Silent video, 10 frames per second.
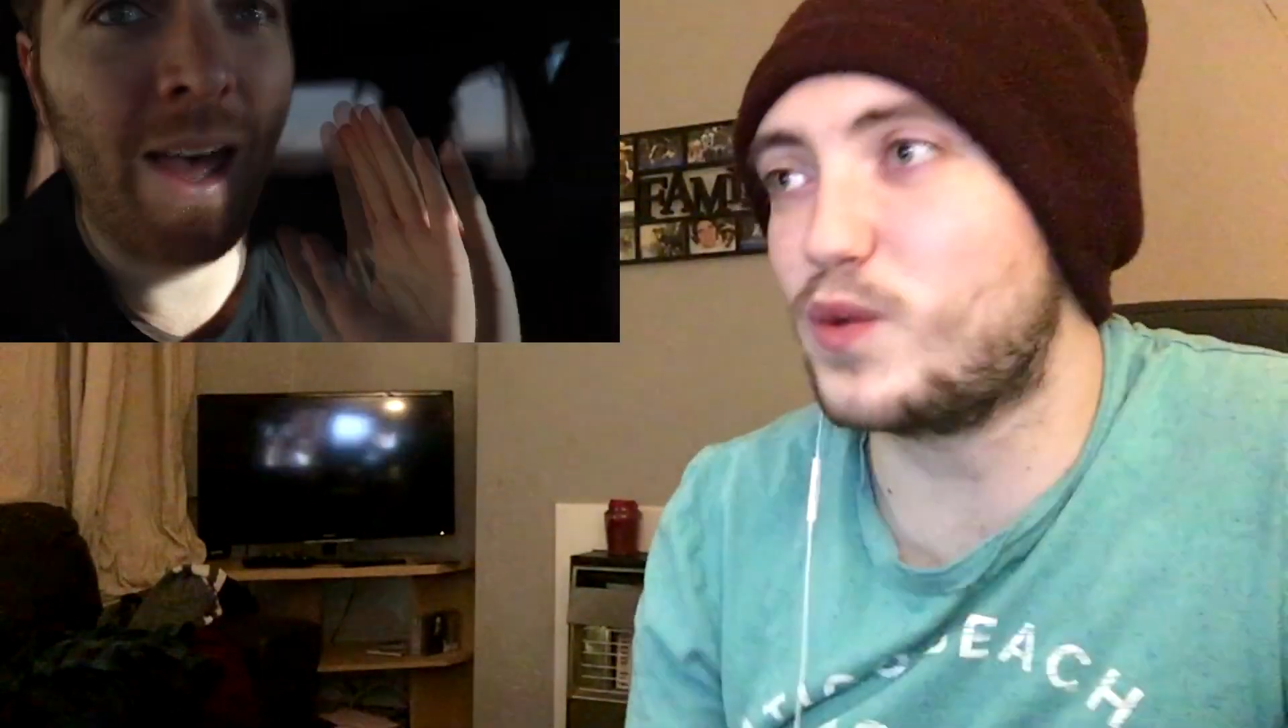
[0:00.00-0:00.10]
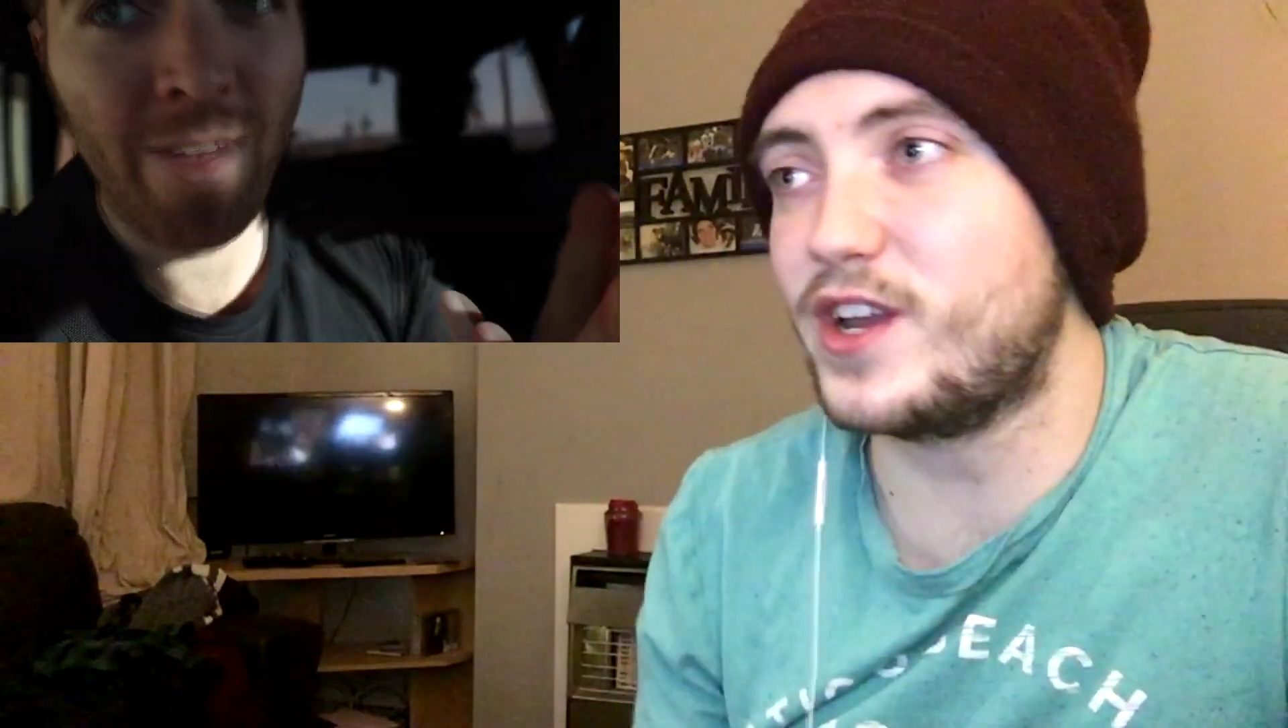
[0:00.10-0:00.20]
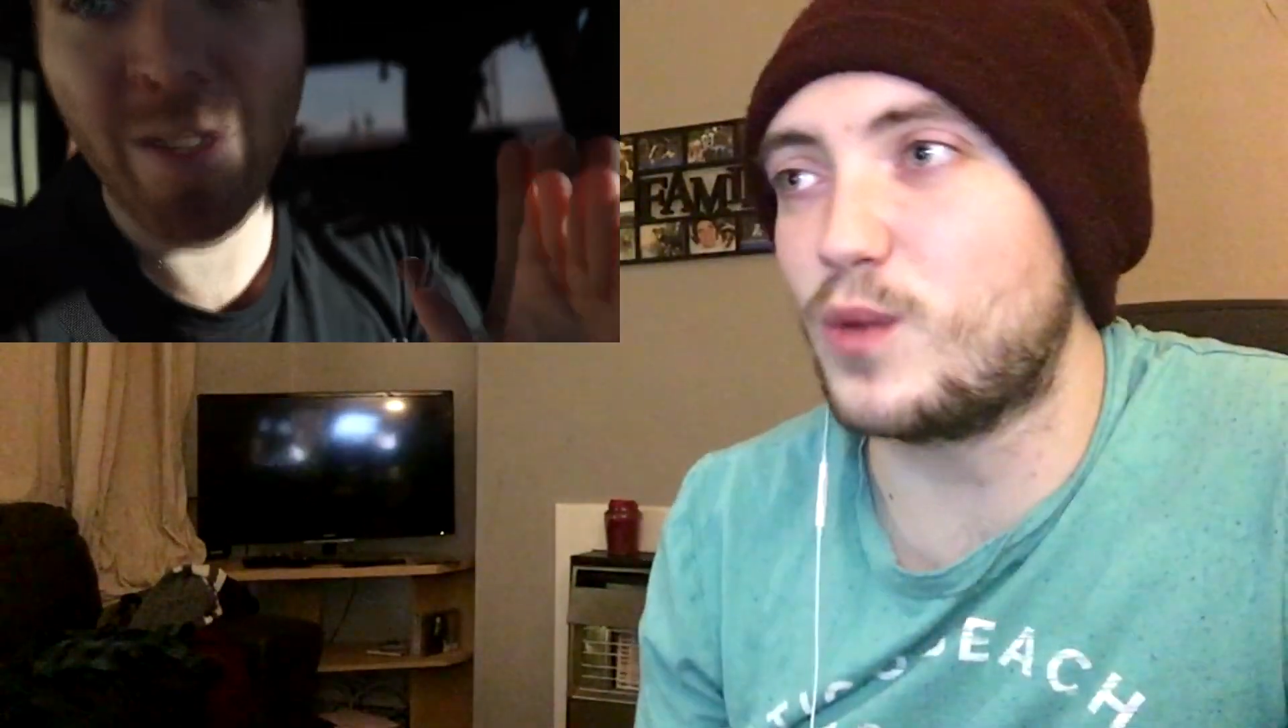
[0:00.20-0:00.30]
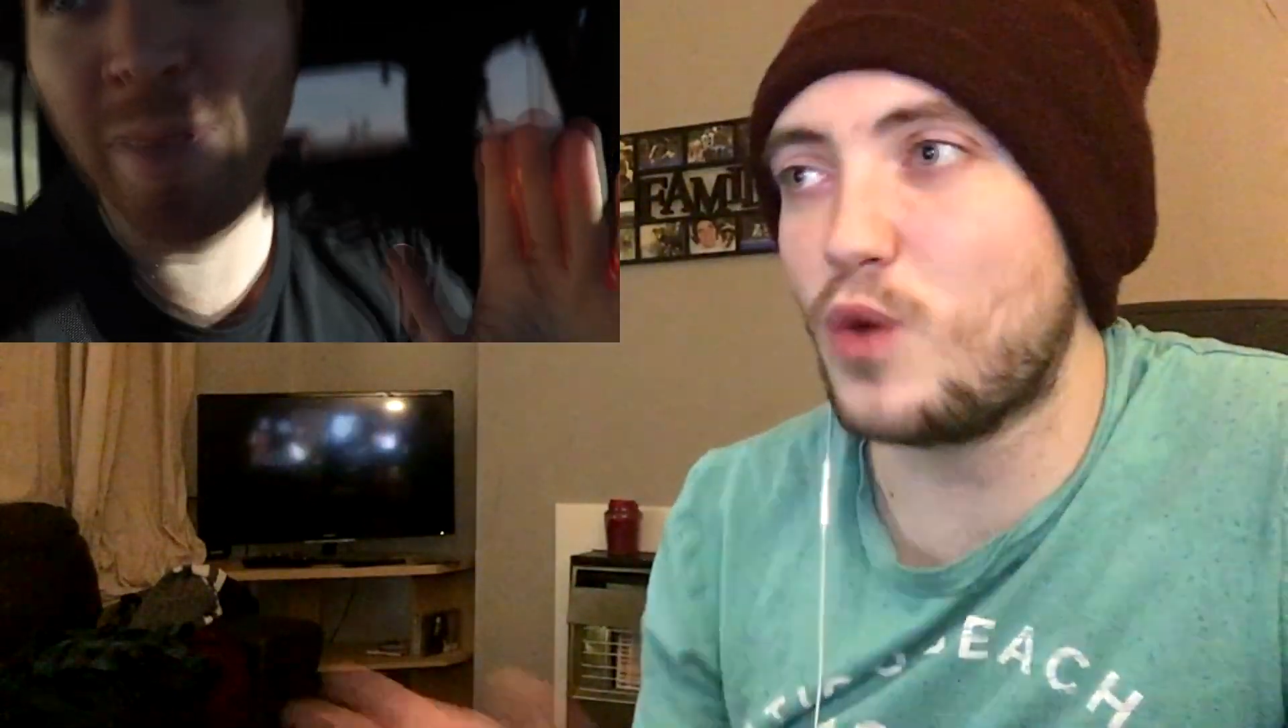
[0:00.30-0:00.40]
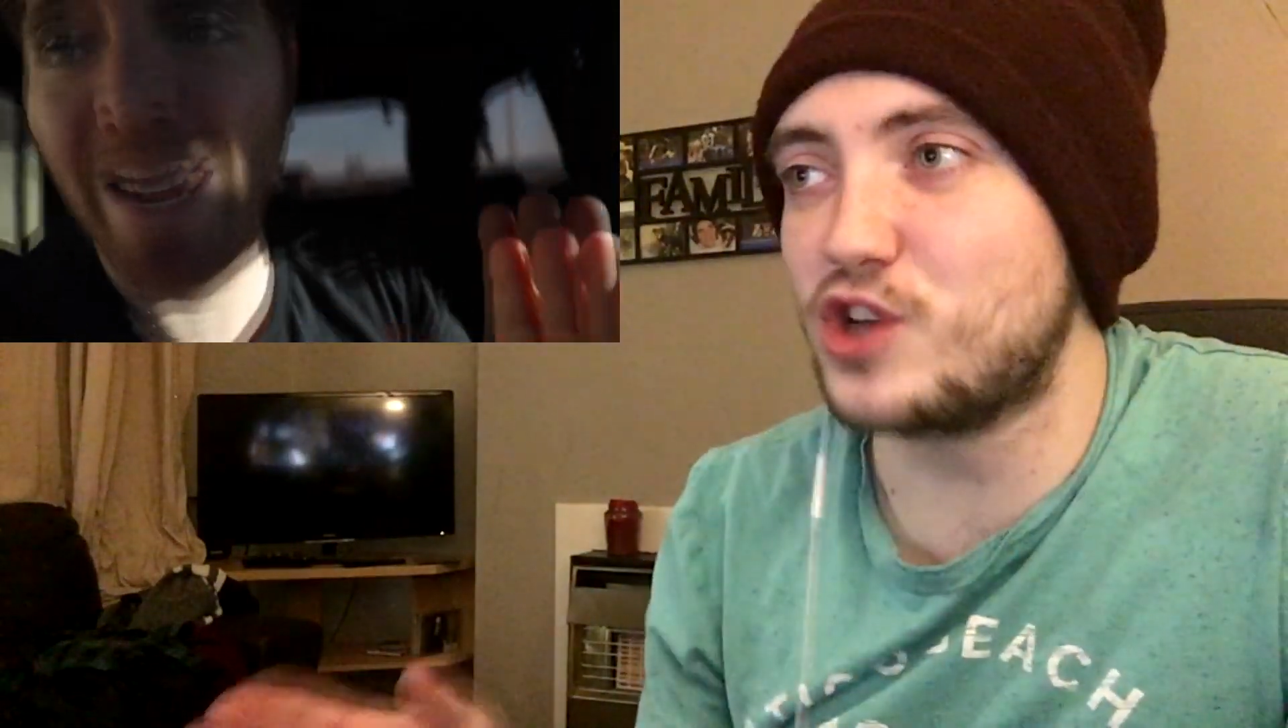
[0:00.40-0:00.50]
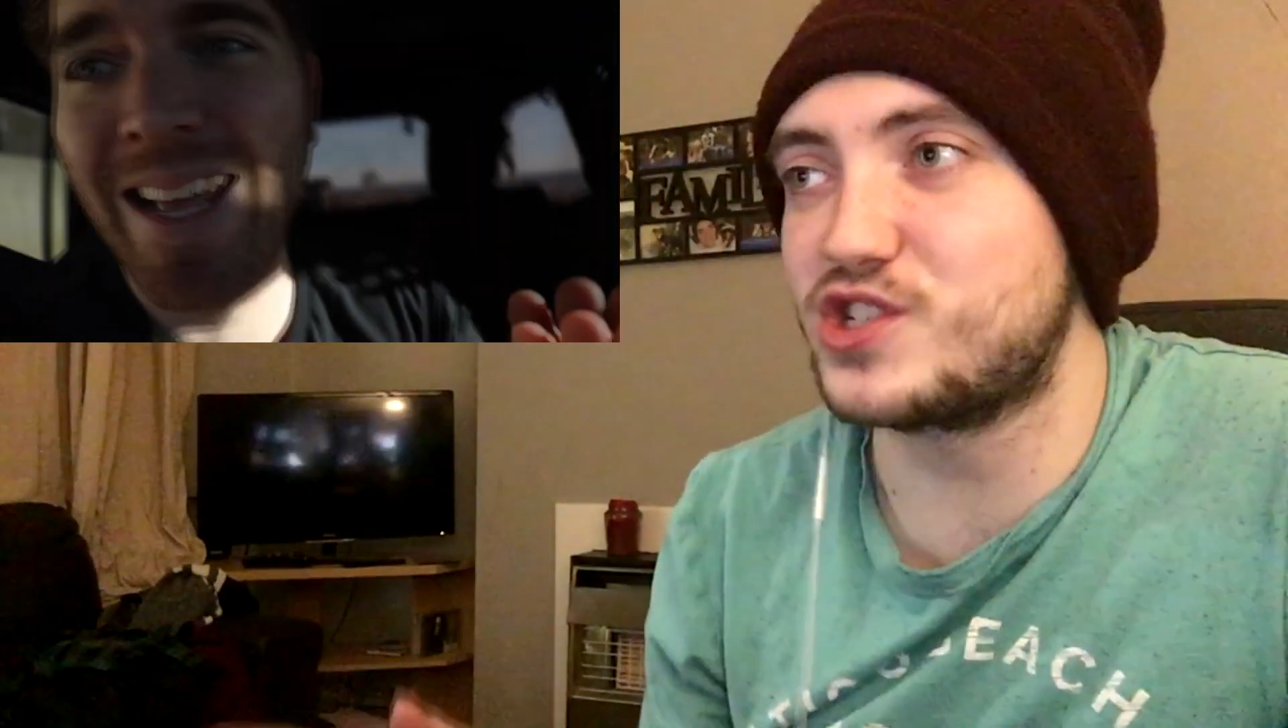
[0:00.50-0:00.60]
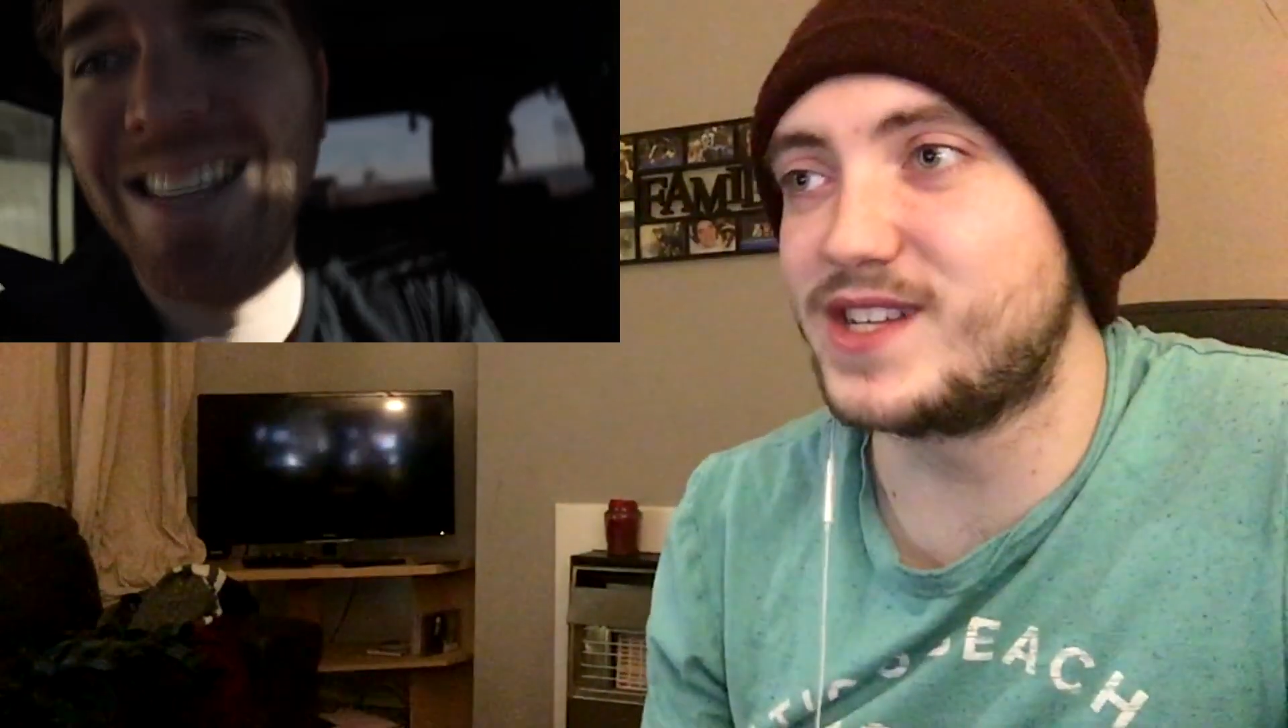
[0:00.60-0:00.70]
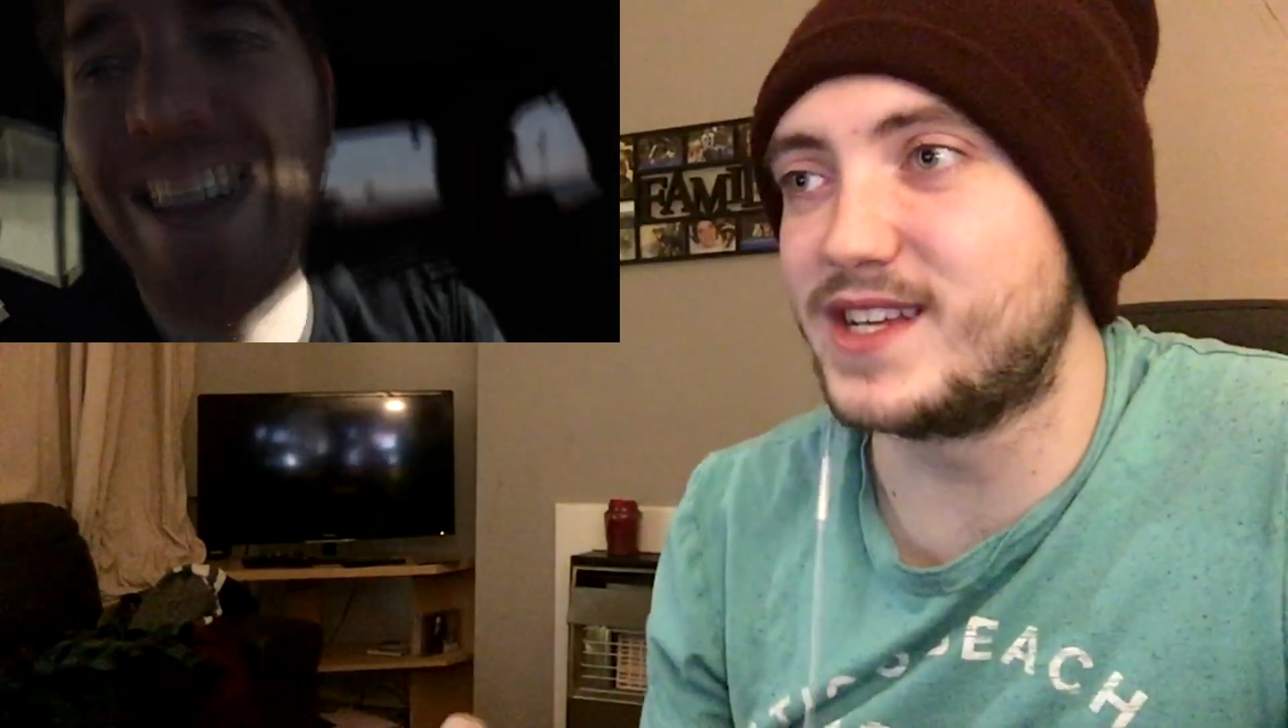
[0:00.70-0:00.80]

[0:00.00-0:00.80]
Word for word: weird. I'm watching